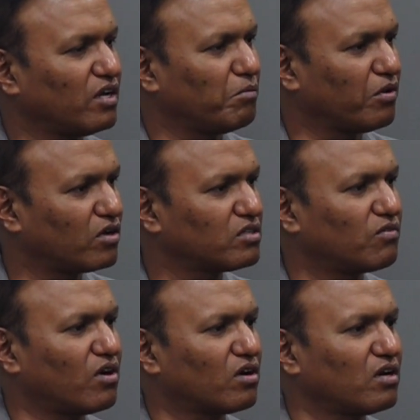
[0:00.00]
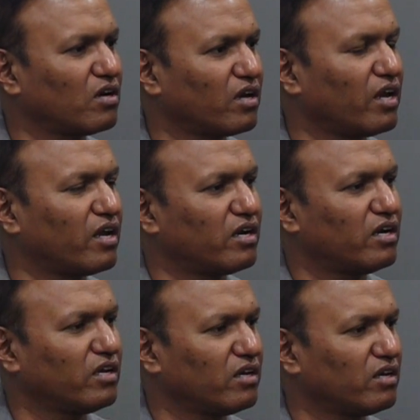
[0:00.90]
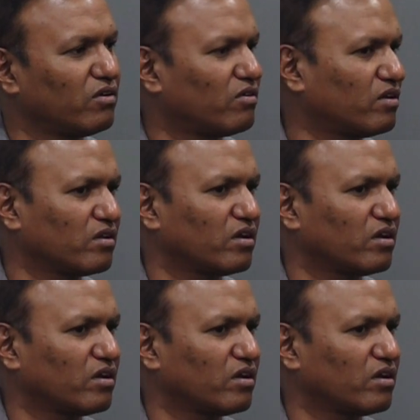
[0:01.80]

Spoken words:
because of Dr. K.A.Reddy, you're doing.